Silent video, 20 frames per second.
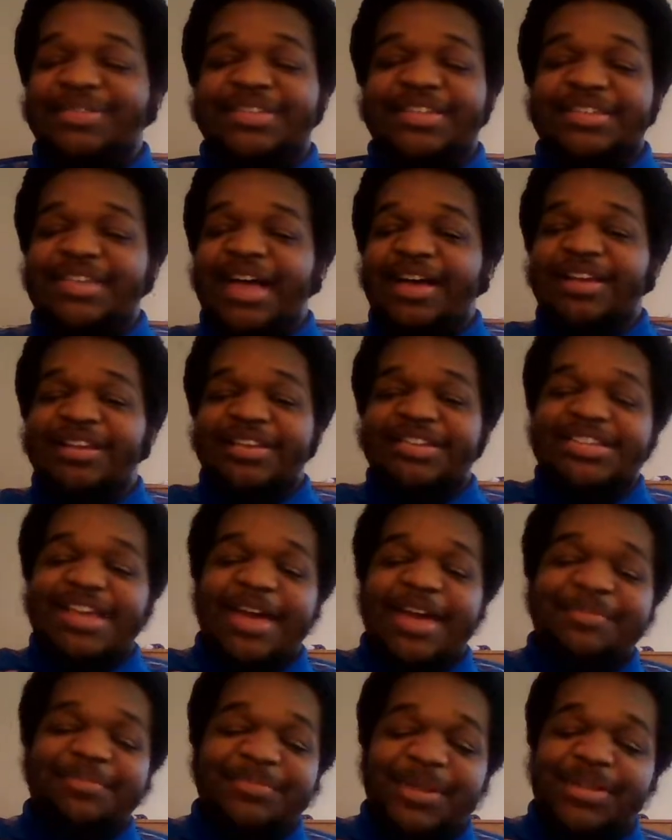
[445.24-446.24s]
just how the
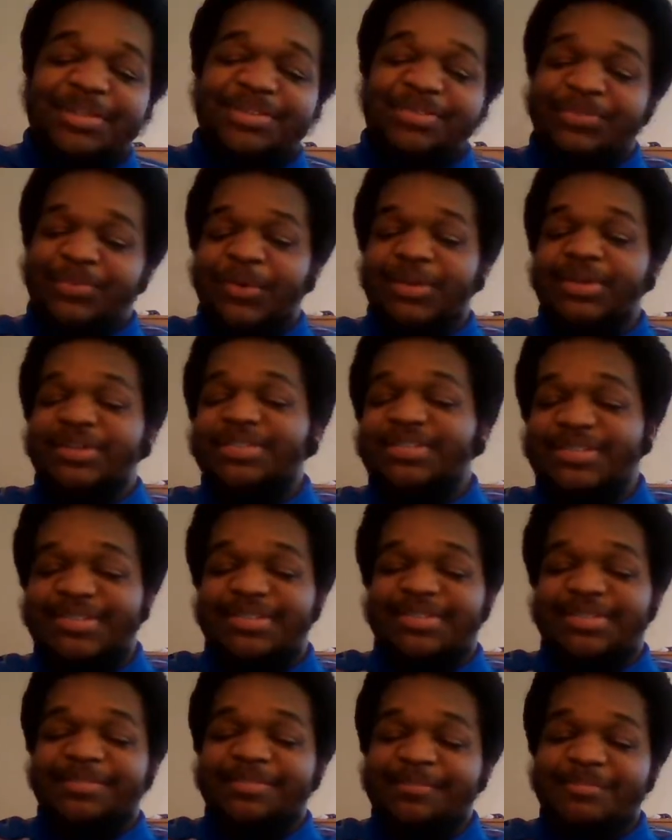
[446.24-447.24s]
Japanese
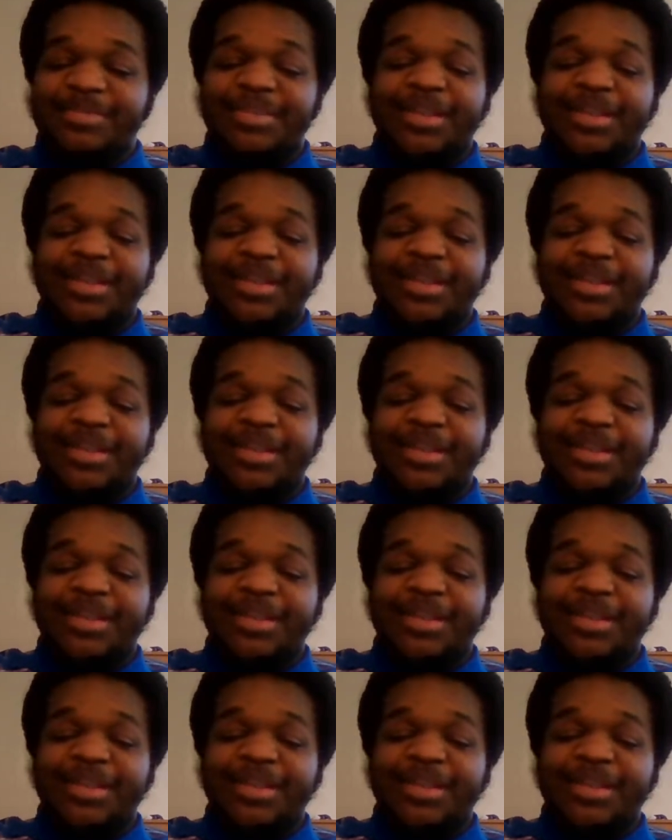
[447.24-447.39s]
voice